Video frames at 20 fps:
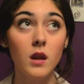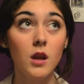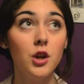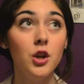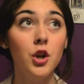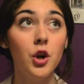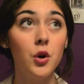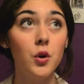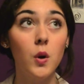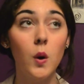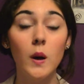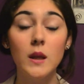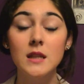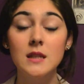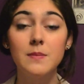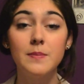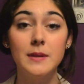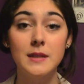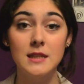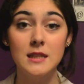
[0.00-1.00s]
go on
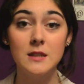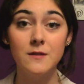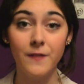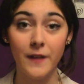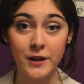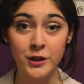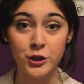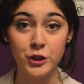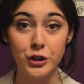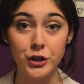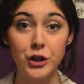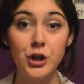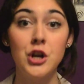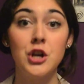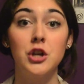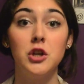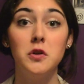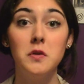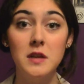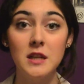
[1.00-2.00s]
this business venture,
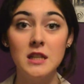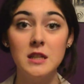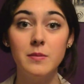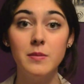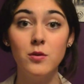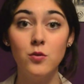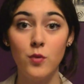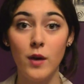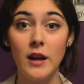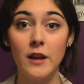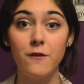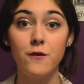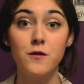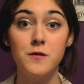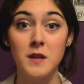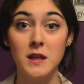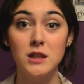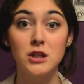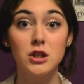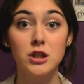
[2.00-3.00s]
you need to be ready for
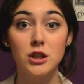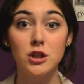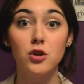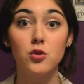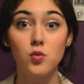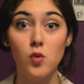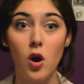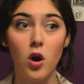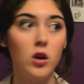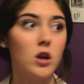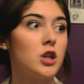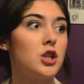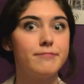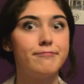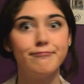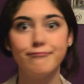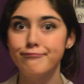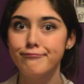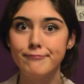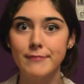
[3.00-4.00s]
things to go wrong.
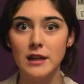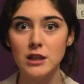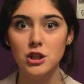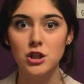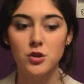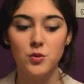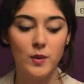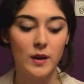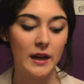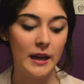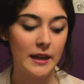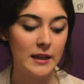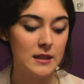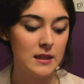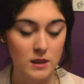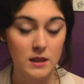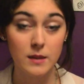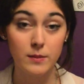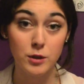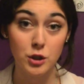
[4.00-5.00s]
That's just what it
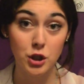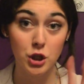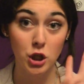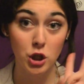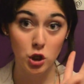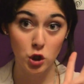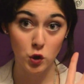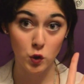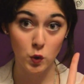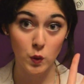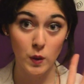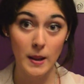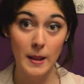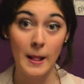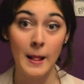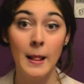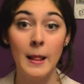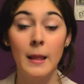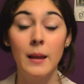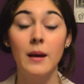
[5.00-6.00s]
is. Number 2,
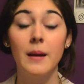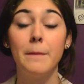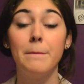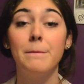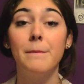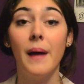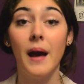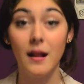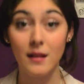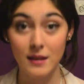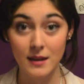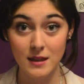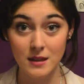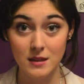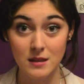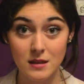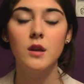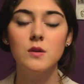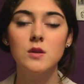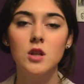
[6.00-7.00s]
balance.
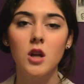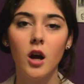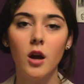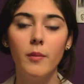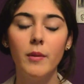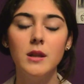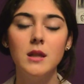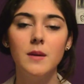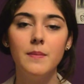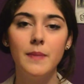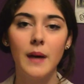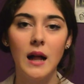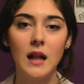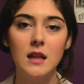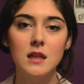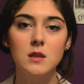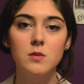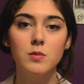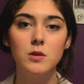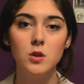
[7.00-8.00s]
He was talking about the
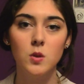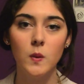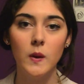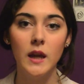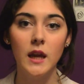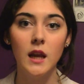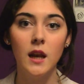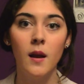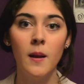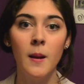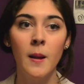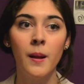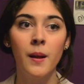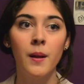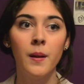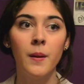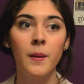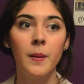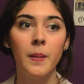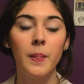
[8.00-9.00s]
balance between
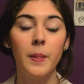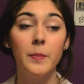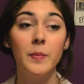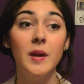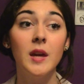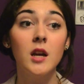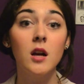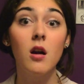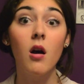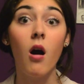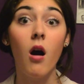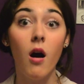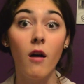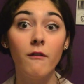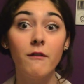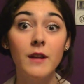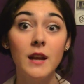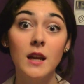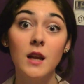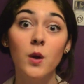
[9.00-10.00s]
being
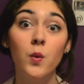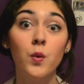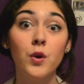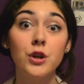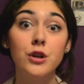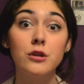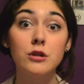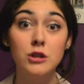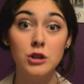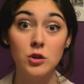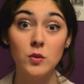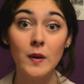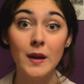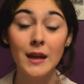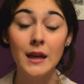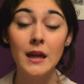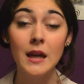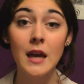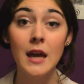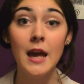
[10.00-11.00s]
confident in what you're
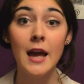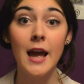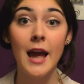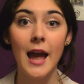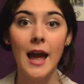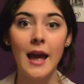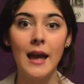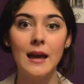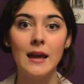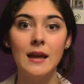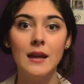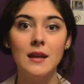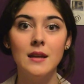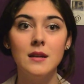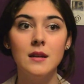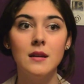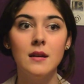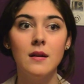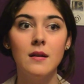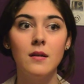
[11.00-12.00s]
doing
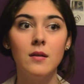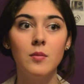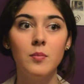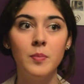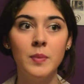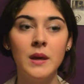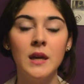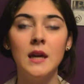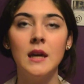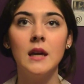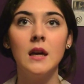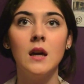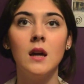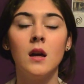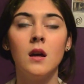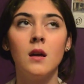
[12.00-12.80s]
and being